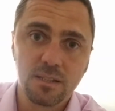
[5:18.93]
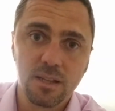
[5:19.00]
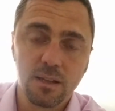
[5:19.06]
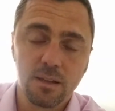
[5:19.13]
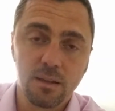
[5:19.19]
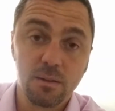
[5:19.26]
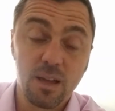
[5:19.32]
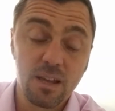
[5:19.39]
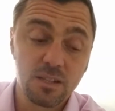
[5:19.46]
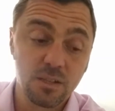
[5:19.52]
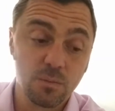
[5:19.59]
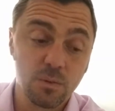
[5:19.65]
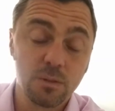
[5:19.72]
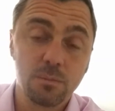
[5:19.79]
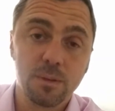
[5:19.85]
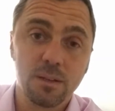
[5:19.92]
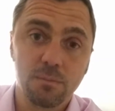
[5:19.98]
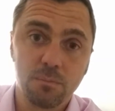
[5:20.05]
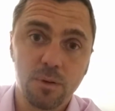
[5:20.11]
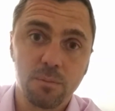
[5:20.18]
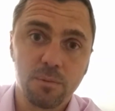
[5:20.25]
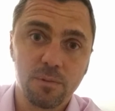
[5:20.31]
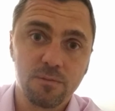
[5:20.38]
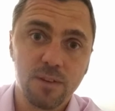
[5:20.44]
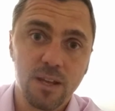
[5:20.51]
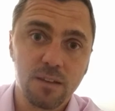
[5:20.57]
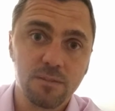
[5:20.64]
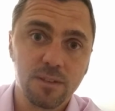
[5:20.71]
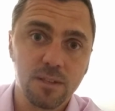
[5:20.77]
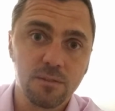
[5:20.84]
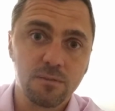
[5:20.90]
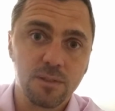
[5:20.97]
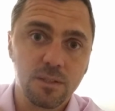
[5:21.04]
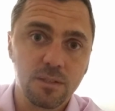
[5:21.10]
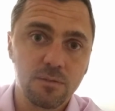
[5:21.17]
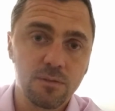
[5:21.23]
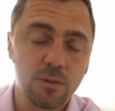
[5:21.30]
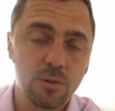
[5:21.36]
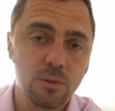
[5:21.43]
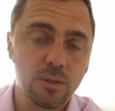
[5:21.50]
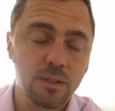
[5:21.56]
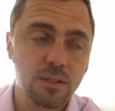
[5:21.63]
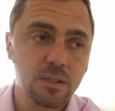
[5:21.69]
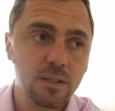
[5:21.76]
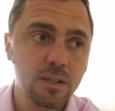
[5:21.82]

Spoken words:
that there actually will be a proper flavour difference for it.